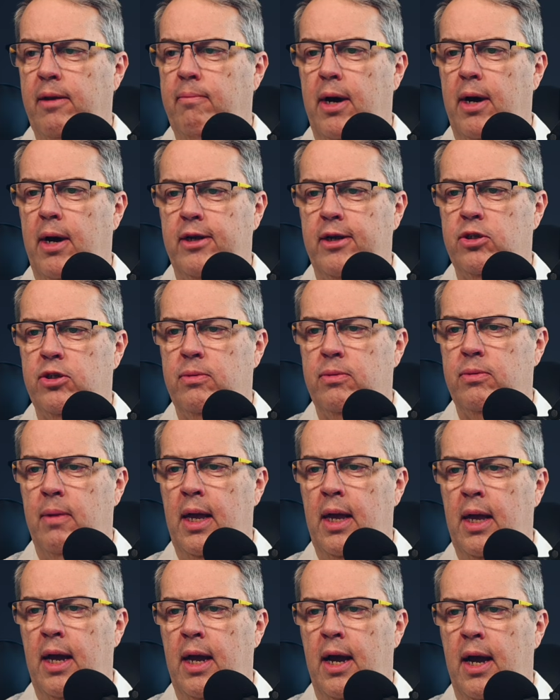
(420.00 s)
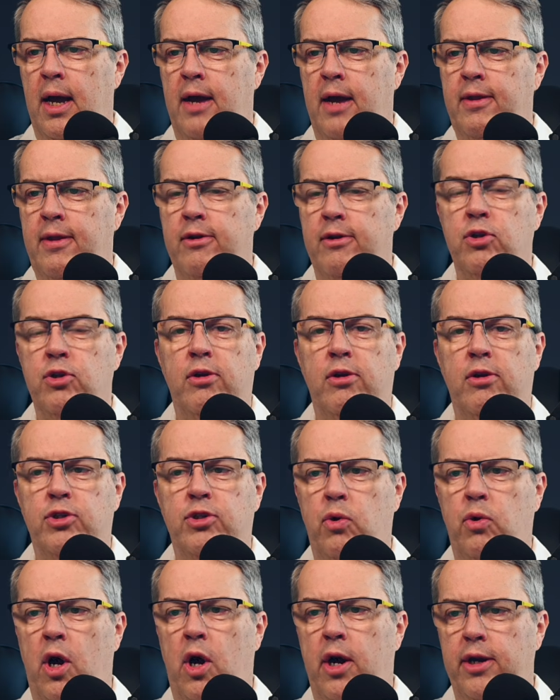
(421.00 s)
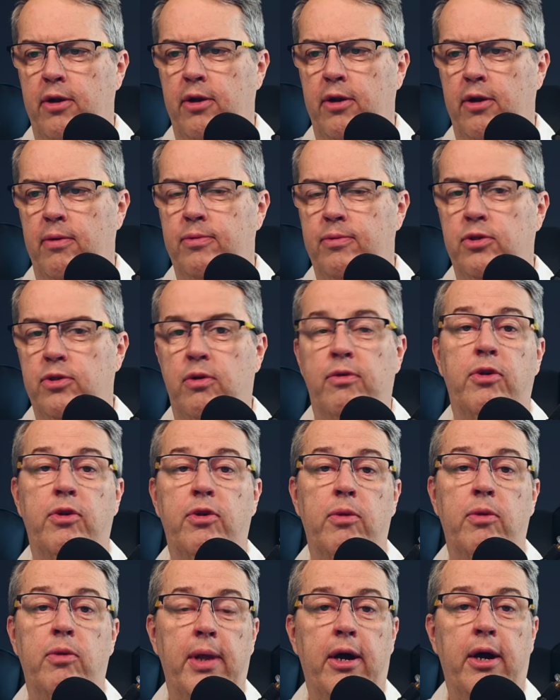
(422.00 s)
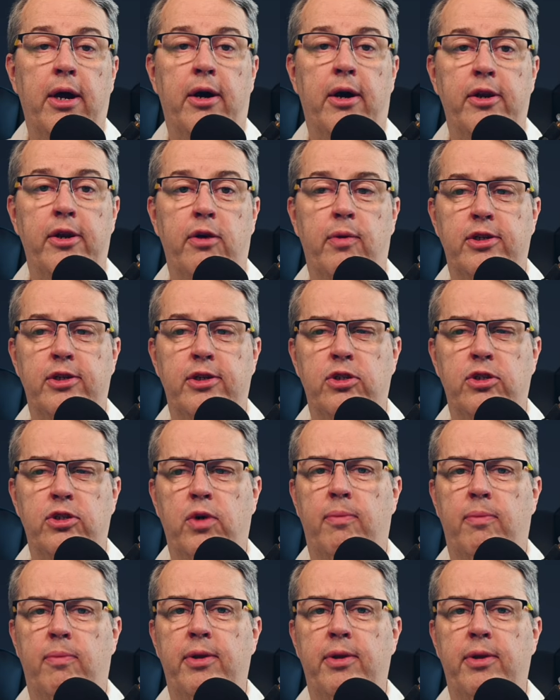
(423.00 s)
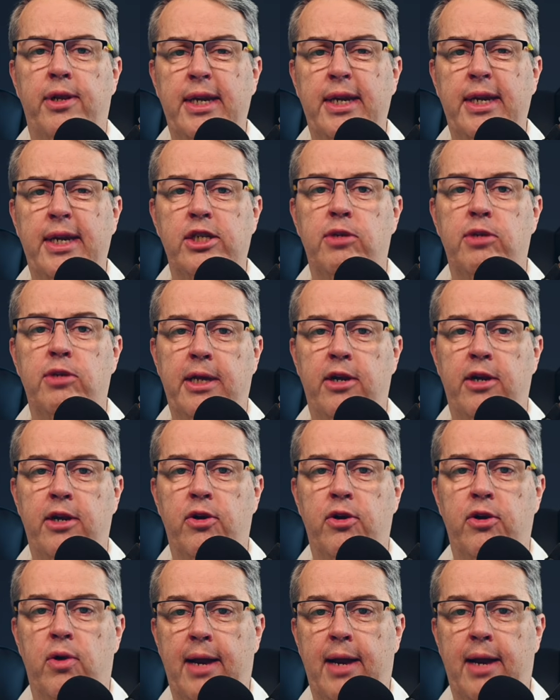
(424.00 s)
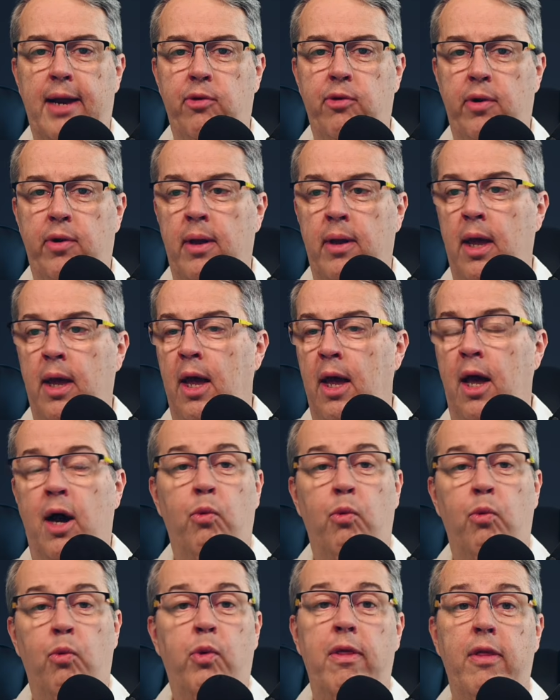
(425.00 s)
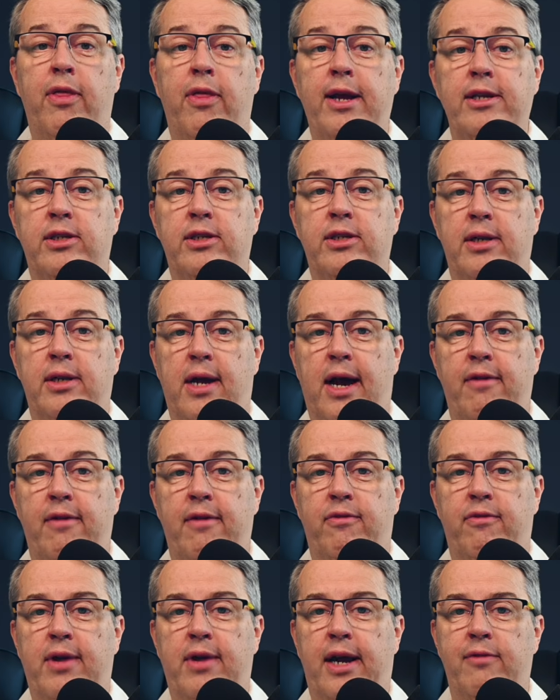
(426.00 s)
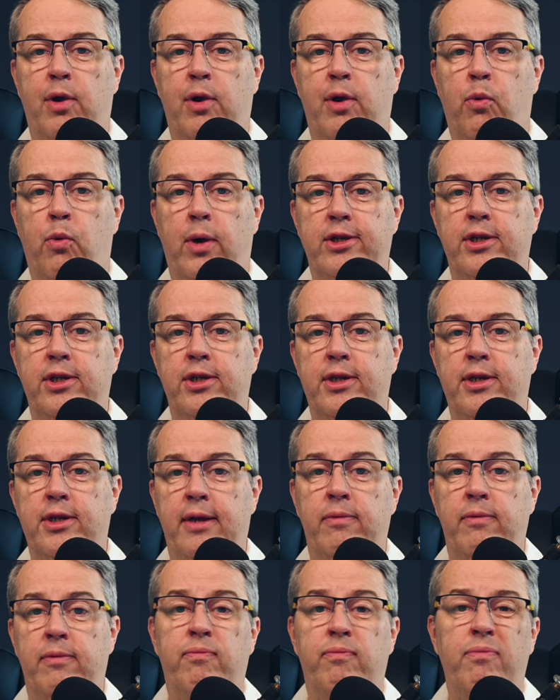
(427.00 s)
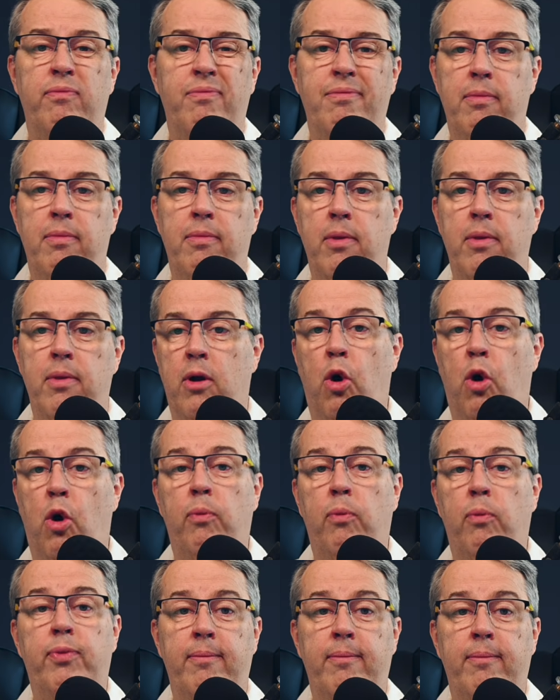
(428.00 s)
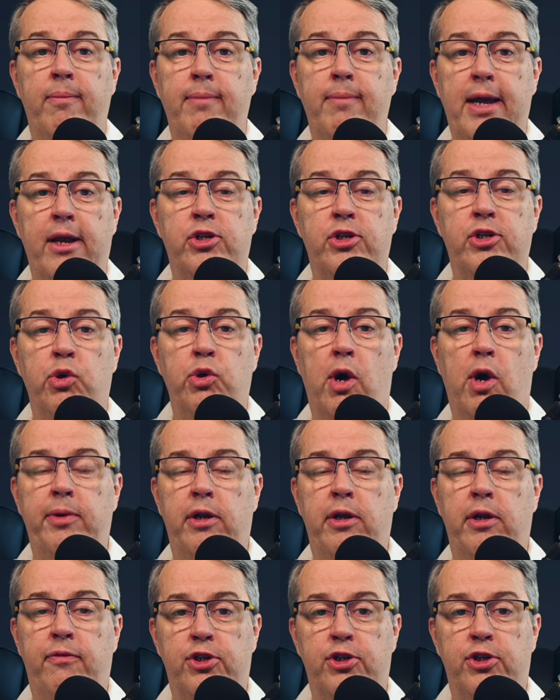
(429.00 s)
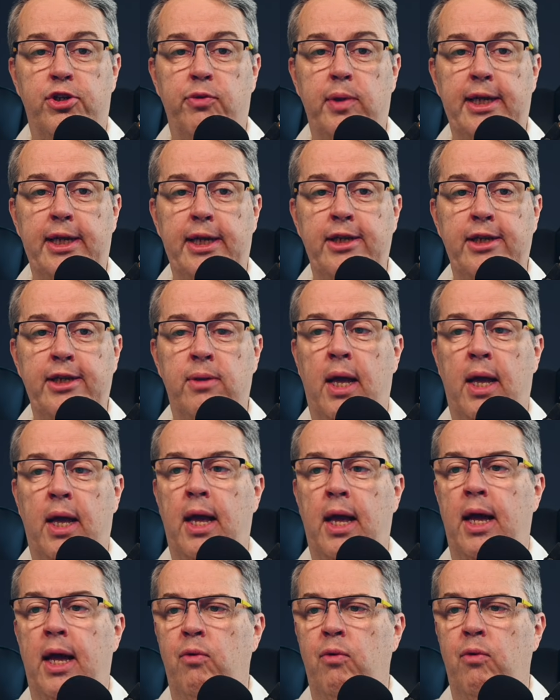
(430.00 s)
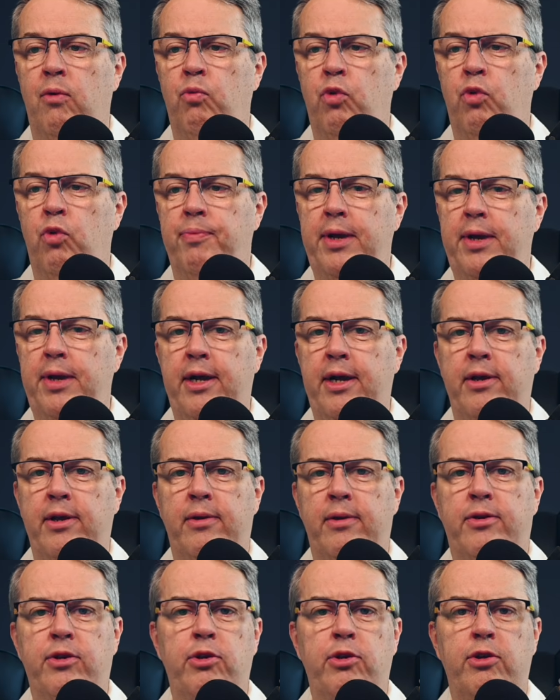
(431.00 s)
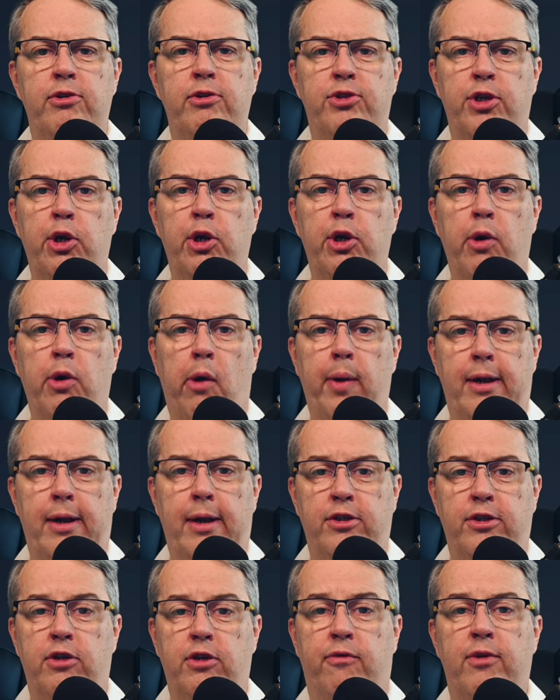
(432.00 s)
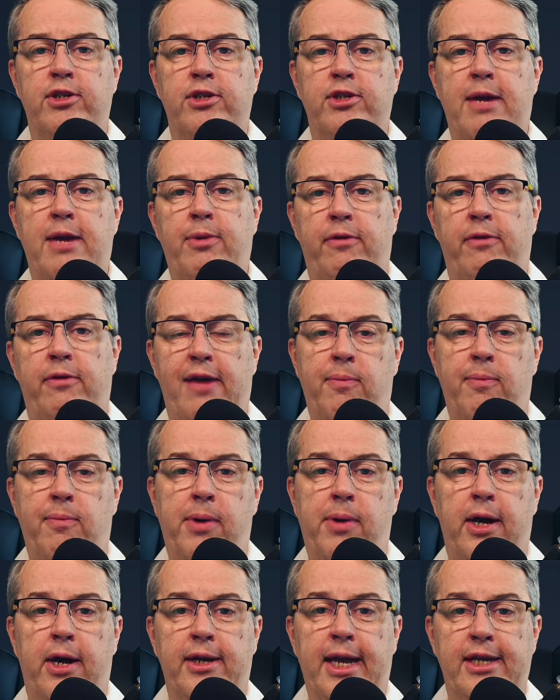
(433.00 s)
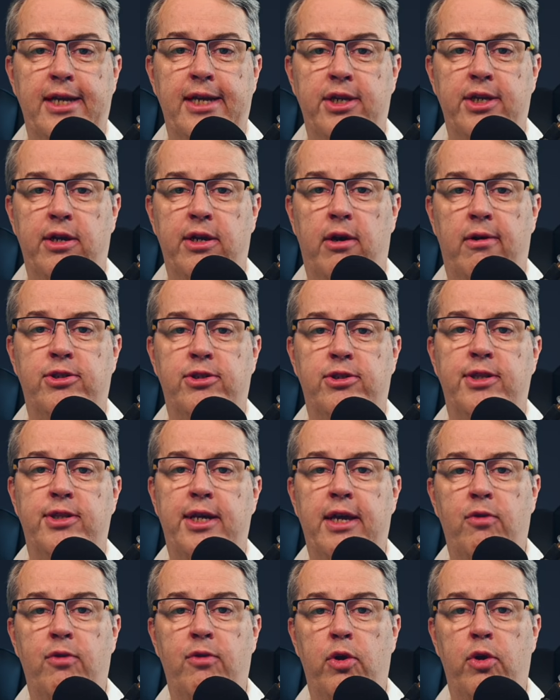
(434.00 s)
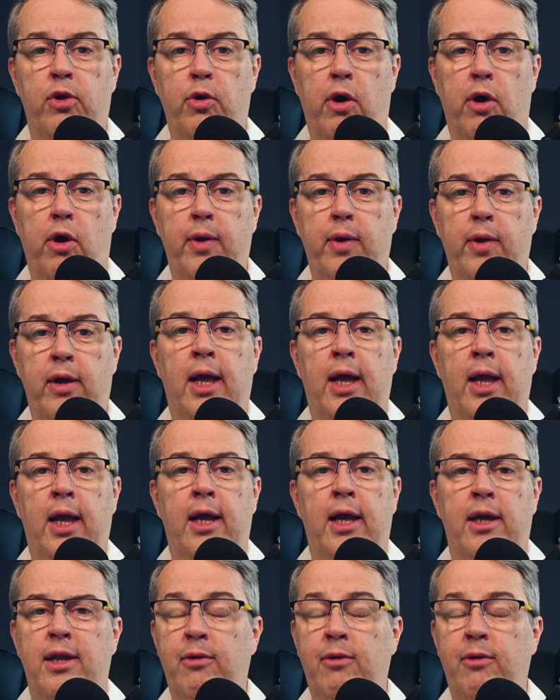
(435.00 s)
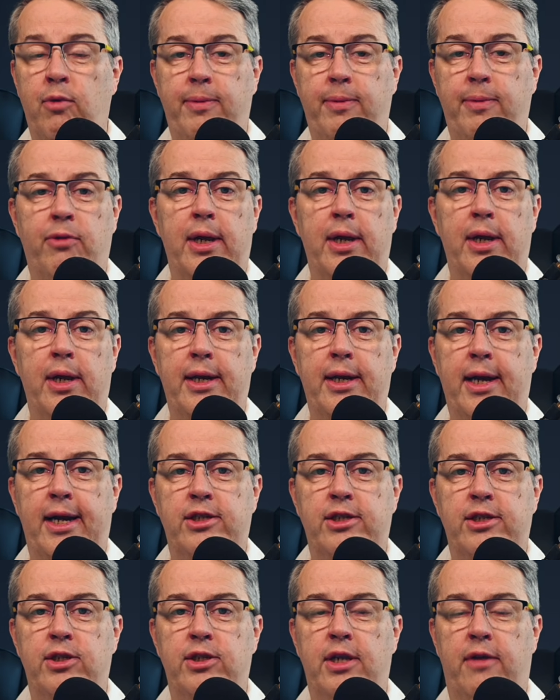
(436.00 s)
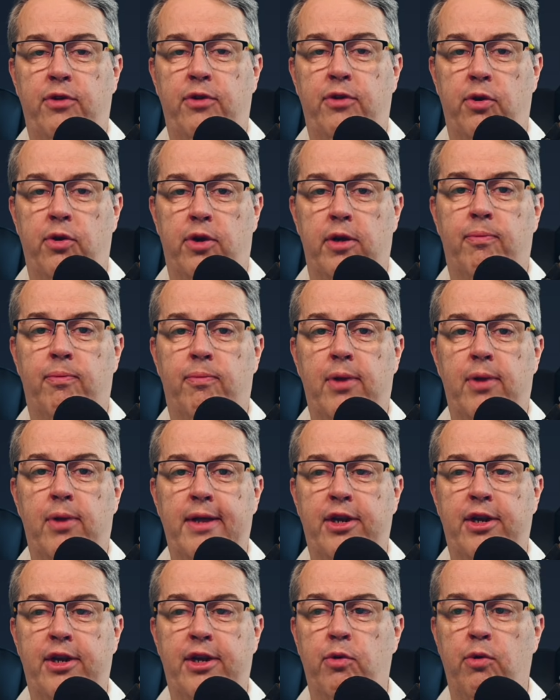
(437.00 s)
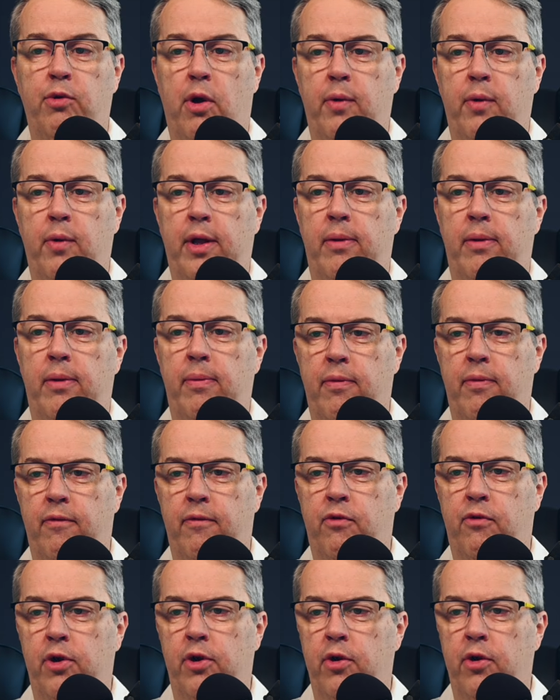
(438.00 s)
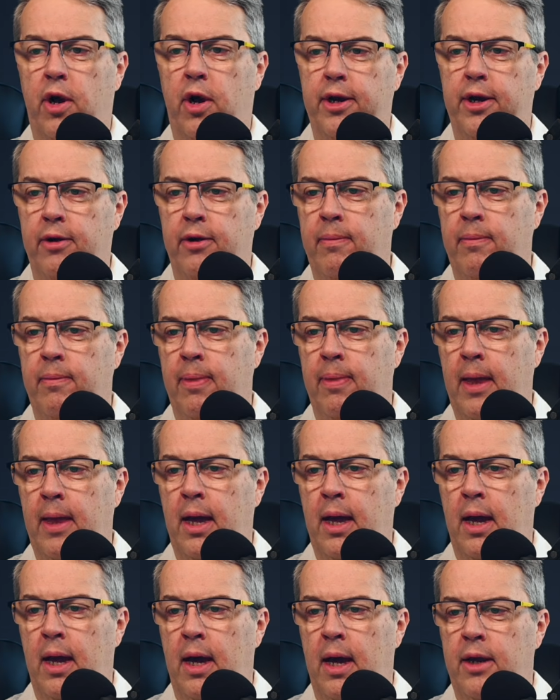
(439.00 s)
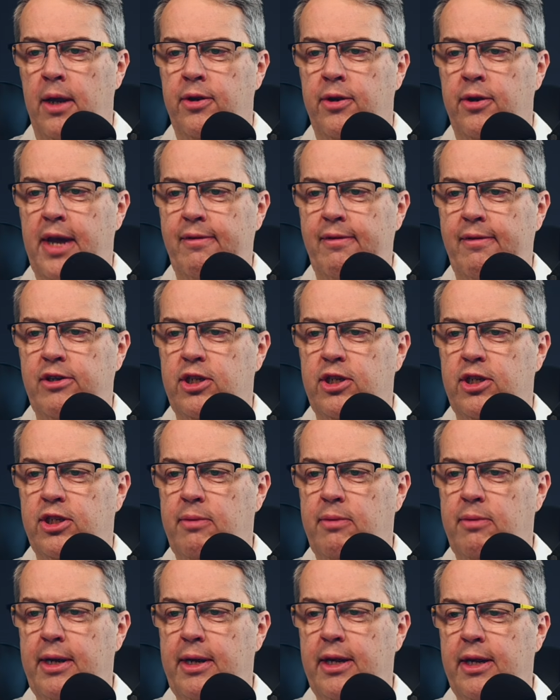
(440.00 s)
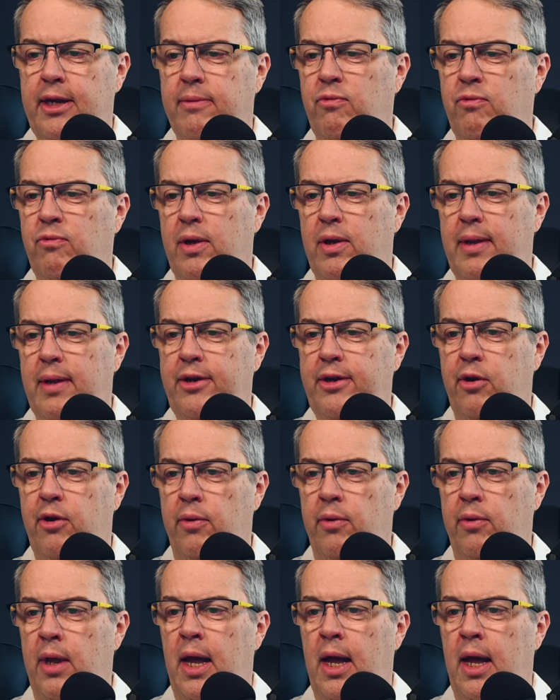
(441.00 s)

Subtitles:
Mux. And then there's also audio. So you can play audio with this as well, but it needs to be in your library. One of the things I've kind of requested, and I hope that it may show up in a future release, would be to use a URL. So for example, if you have a podcasting host and they give you a URL, it would be really nice if you could play that URL for your audio. Do you have existing media? Well, I don't.